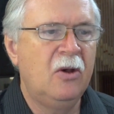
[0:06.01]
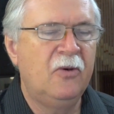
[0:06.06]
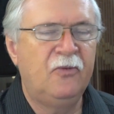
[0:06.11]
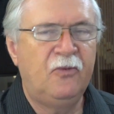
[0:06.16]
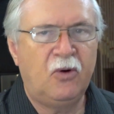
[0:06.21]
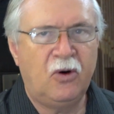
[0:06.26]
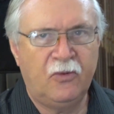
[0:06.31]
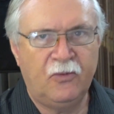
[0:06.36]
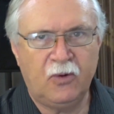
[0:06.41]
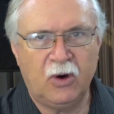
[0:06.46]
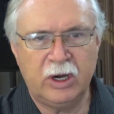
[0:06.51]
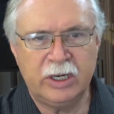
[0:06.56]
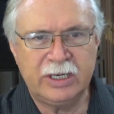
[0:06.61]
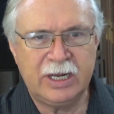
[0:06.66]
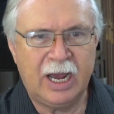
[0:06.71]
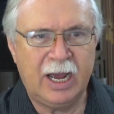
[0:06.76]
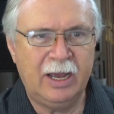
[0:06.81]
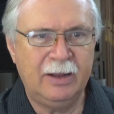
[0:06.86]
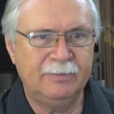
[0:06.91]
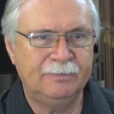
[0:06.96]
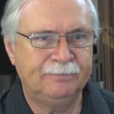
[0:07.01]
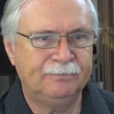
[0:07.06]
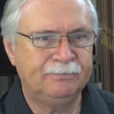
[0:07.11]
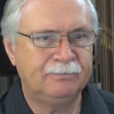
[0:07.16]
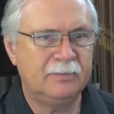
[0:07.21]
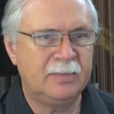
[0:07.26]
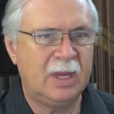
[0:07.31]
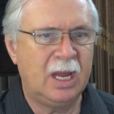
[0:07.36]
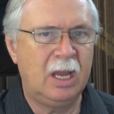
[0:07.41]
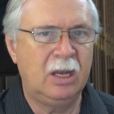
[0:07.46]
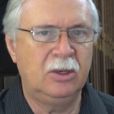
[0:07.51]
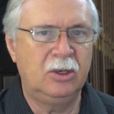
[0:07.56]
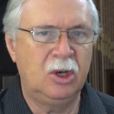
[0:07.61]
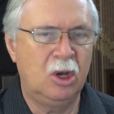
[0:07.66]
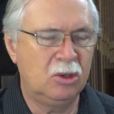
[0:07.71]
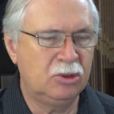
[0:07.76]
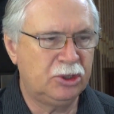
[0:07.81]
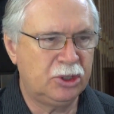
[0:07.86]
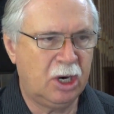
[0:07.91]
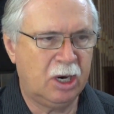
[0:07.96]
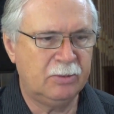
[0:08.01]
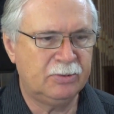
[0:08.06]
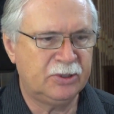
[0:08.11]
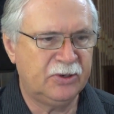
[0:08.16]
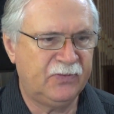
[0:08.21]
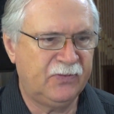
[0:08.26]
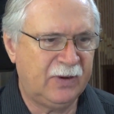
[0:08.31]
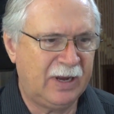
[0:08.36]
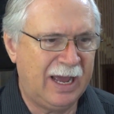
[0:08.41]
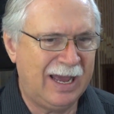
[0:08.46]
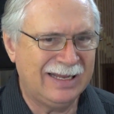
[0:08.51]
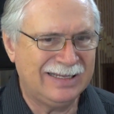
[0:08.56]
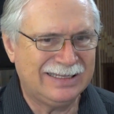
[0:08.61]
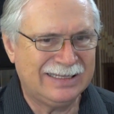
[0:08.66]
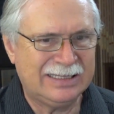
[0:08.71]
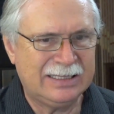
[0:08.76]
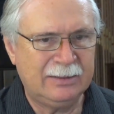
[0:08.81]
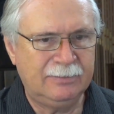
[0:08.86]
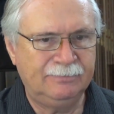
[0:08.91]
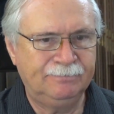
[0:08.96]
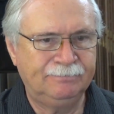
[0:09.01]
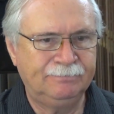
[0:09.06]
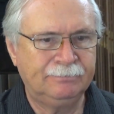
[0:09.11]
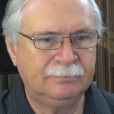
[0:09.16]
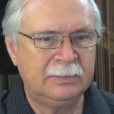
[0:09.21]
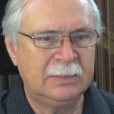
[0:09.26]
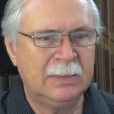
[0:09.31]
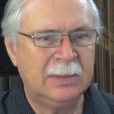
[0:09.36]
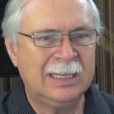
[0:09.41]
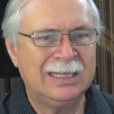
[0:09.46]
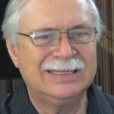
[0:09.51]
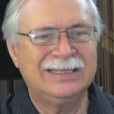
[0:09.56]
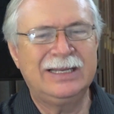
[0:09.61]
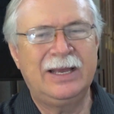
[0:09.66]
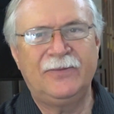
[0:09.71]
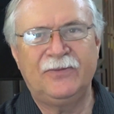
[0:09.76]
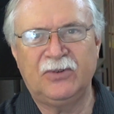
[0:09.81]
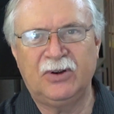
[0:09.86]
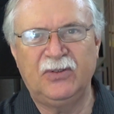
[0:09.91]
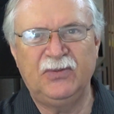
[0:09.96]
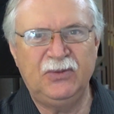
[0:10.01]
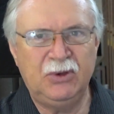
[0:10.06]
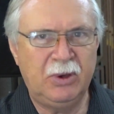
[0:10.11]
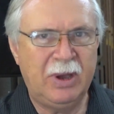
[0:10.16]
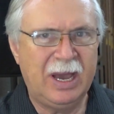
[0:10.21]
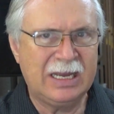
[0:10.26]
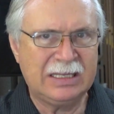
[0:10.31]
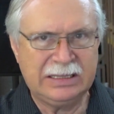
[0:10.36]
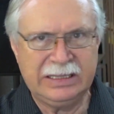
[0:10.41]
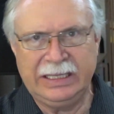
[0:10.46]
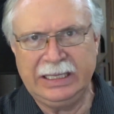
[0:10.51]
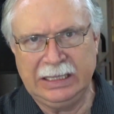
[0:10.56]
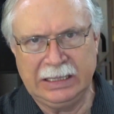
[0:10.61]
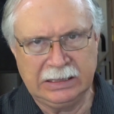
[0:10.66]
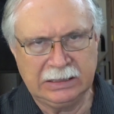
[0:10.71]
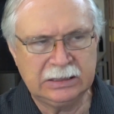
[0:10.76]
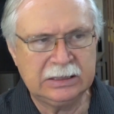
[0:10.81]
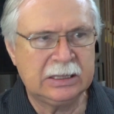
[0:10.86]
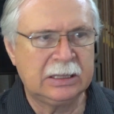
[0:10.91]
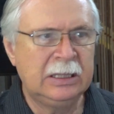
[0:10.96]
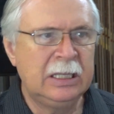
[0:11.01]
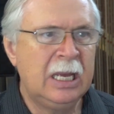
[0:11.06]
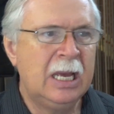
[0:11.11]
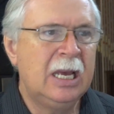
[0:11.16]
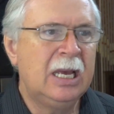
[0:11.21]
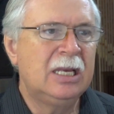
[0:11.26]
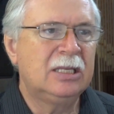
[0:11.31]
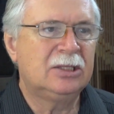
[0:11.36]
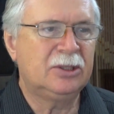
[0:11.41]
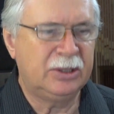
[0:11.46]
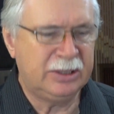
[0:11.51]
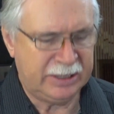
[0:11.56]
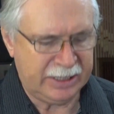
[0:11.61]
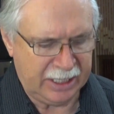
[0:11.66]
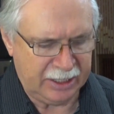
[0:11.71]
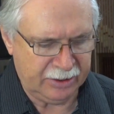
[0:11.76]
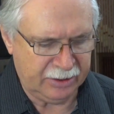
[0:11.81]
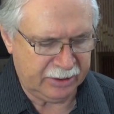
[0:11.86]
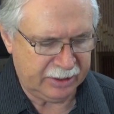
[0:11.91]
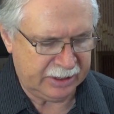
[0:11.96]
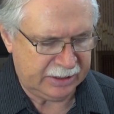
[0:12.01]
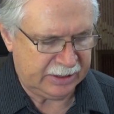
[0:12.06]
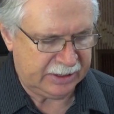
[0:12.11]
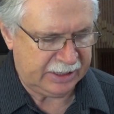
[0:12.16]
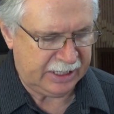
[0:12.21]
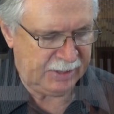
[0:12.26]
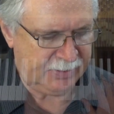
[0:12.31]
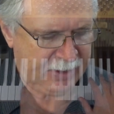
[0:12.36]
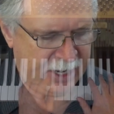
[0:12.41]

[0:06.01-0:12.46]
four four time, no sharps or flats, except for a few accidentals. So it's either in C